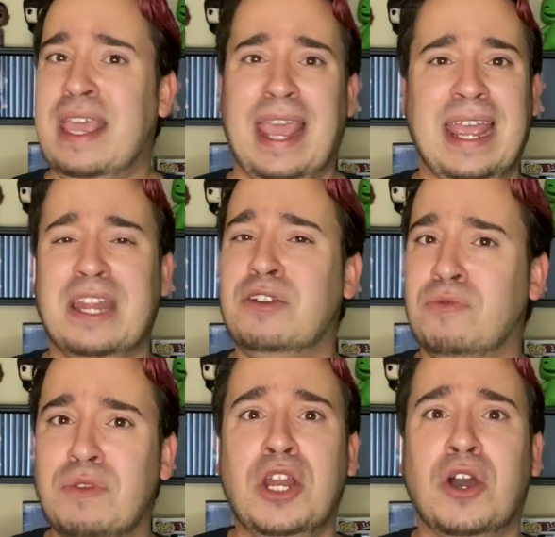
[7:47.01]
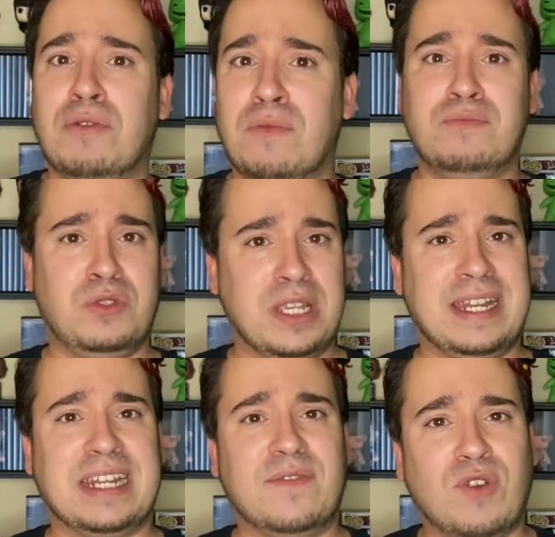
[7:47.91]
And, you know,
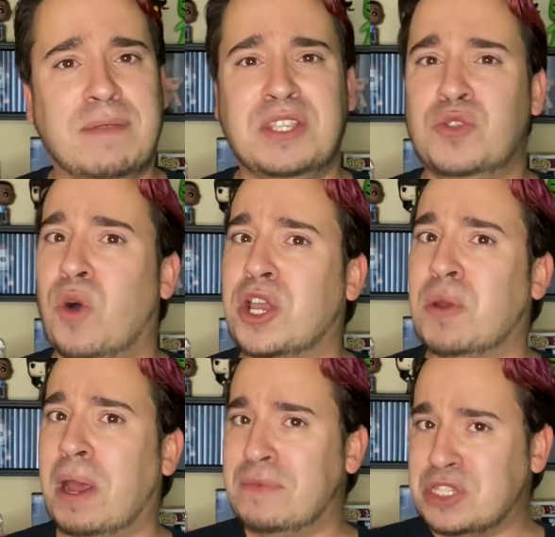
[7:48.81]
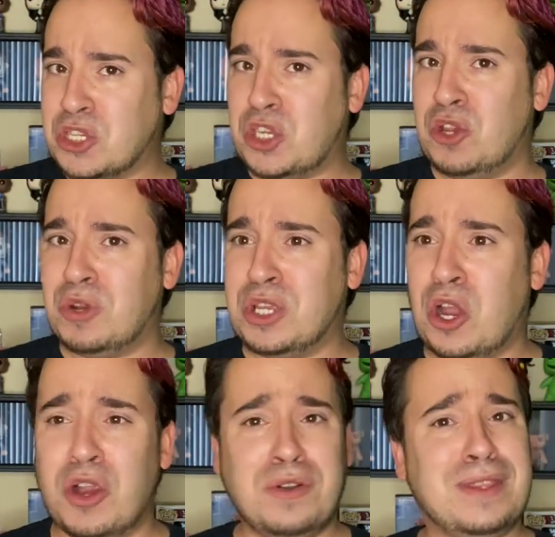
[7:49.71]
Detective Ramsay's walking around with a security
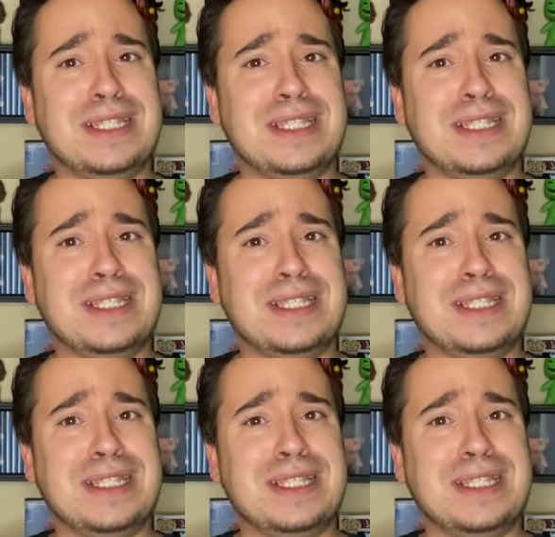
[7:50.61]
guard.